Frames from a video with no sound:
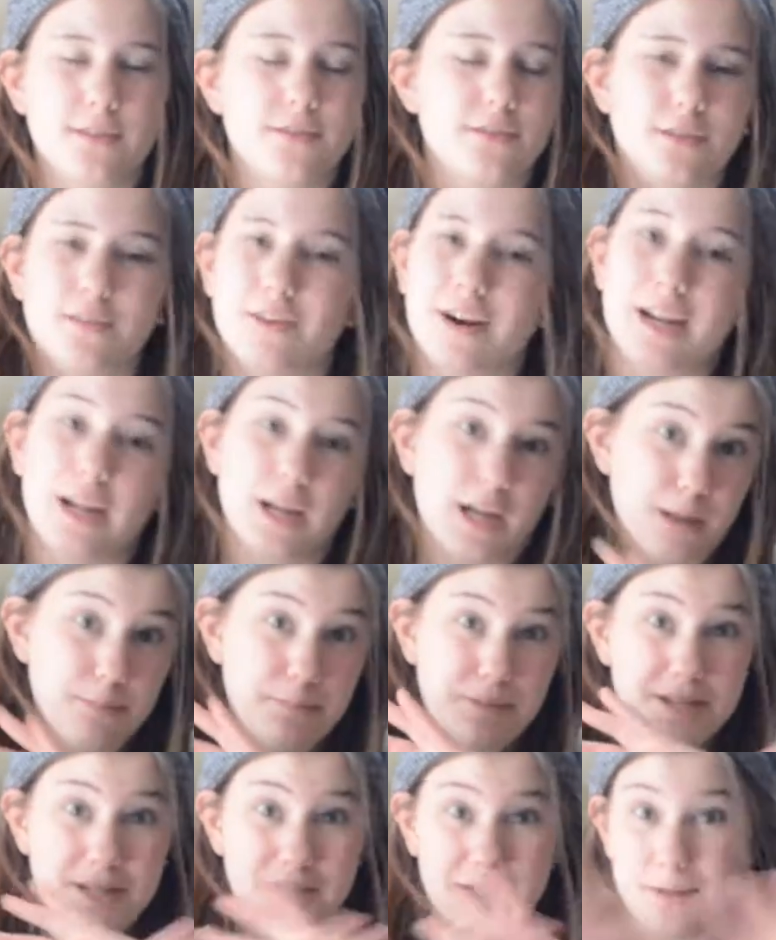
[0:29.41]
Songwriting can
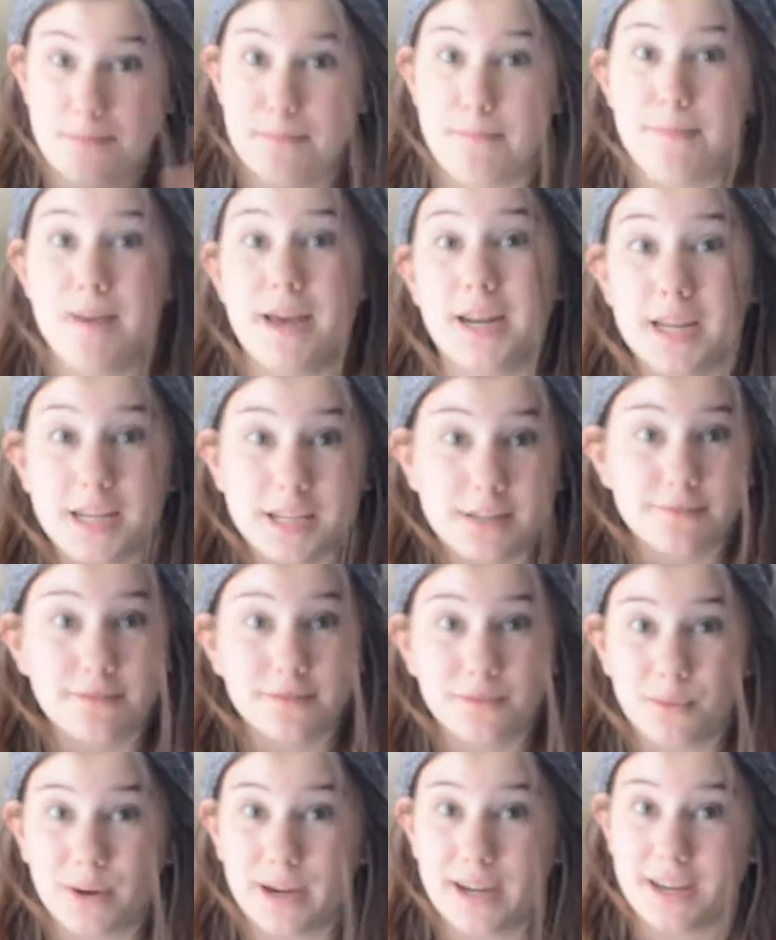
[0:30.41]
be done in many
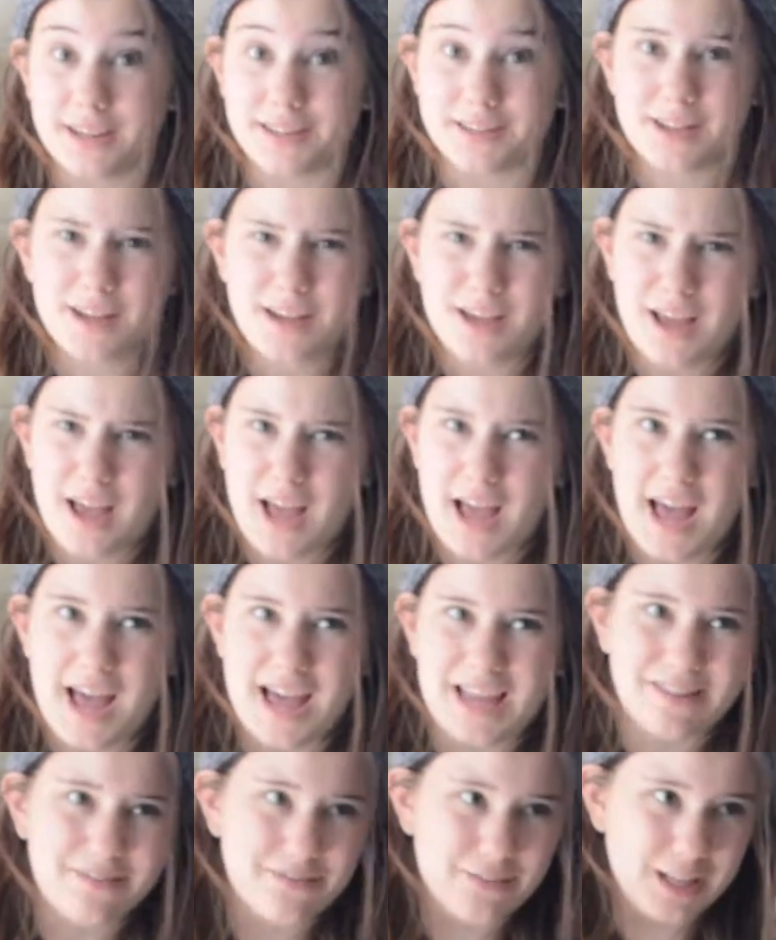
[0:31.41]
different ways
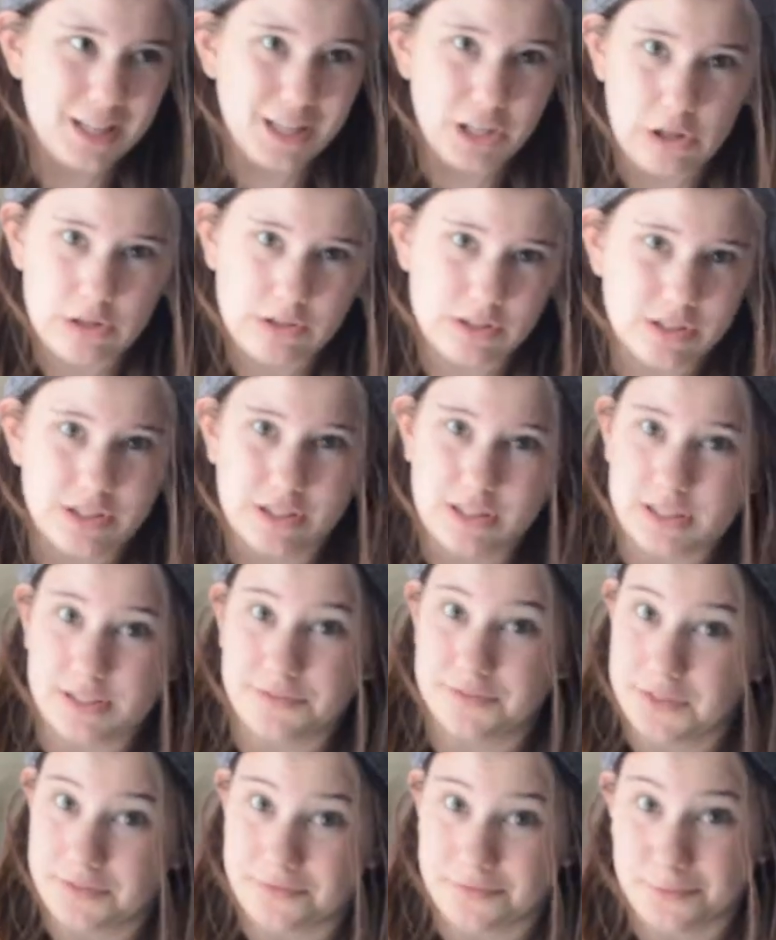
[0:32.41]
and for lots and lots
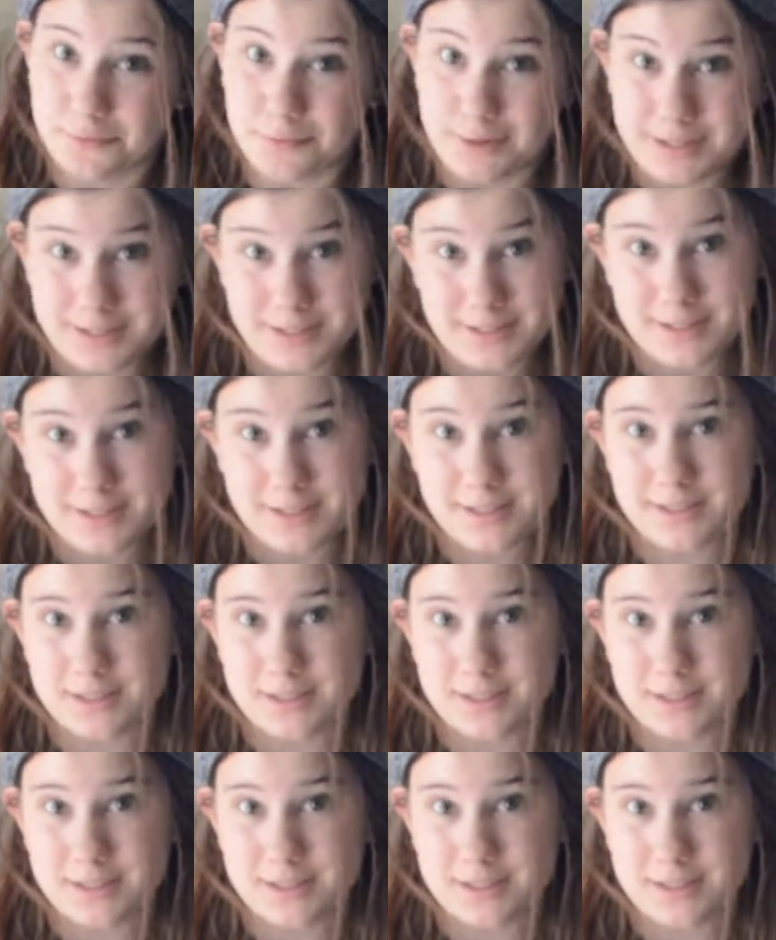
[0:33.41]
of different reasons.